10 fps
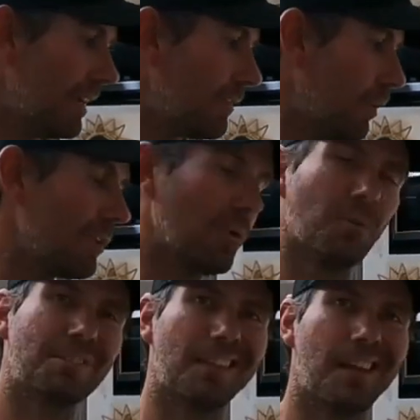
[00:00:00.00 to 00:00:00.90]
If you want
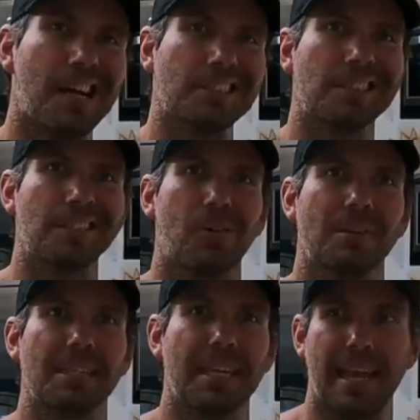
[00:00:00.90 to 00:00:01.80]
yours to last as
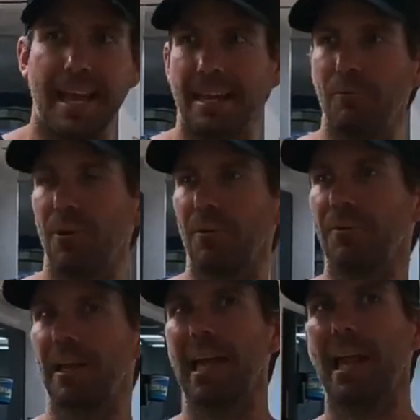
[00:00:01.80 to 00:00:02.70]
long as you can, what I
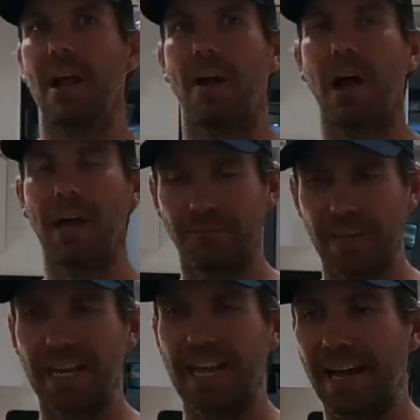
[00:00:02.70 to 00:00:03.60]

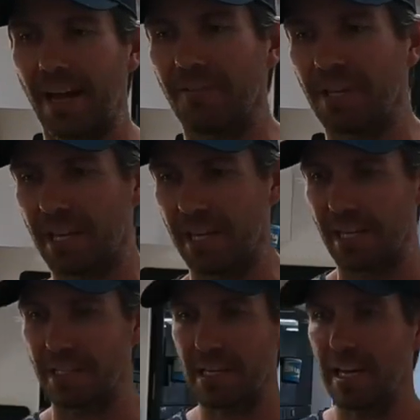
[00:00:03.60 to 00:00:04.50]
figured out over the
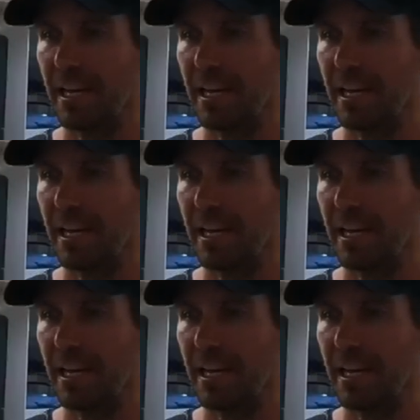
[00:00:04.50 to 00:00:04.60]
years